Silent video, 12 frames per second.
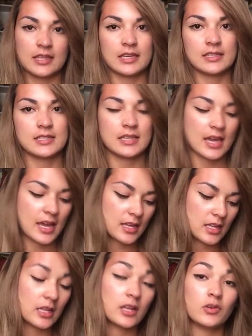thing to
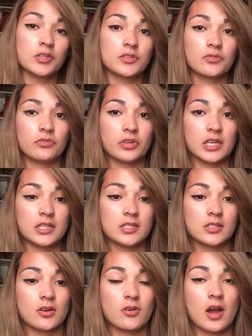get, and it was free,
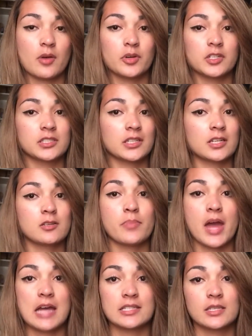so I wasn't gonna
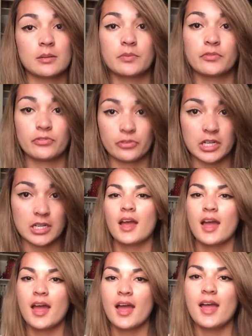pass up free.
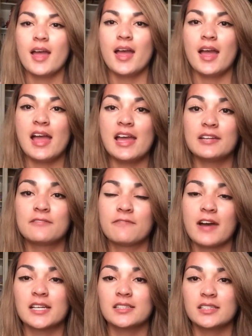And
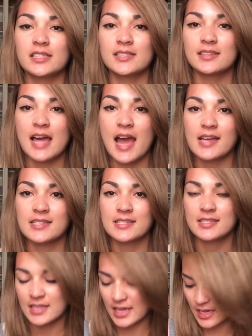finally, the
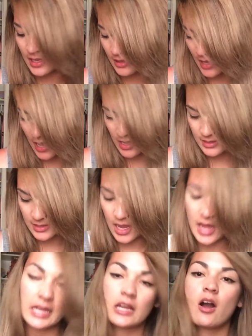last thing that
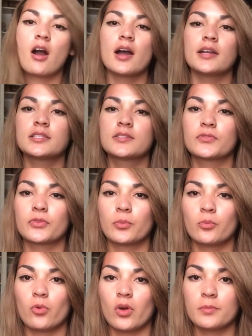I got
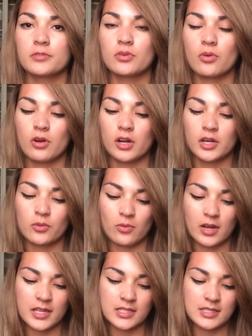from Warped Tour
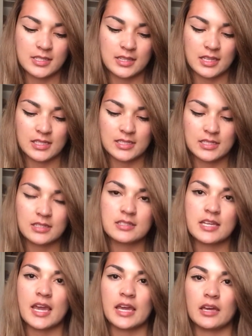was this
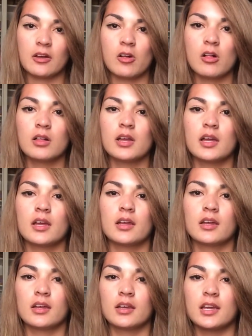tail.
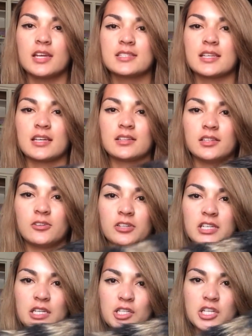It's like a little
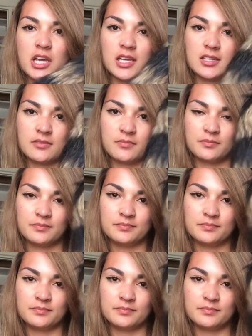keychain.